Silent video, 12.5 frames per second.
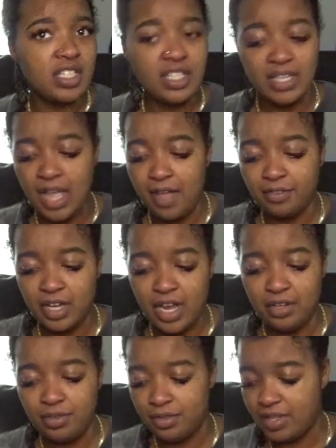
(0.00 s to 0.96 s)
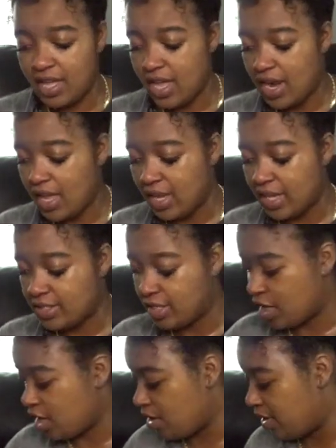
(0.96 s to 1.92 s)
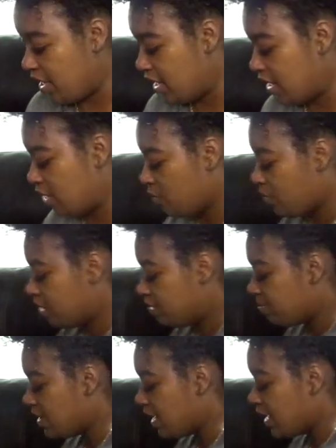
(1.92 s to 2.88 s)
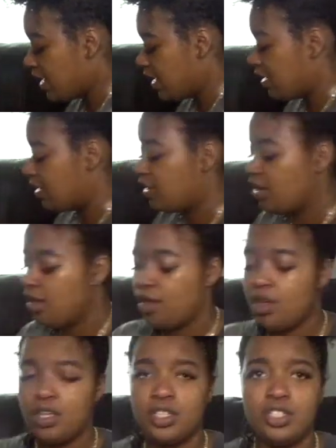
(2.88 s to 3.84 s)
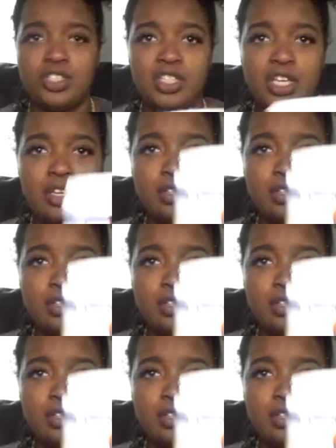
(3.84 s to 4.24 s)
then after I do that, I like to go in with my gel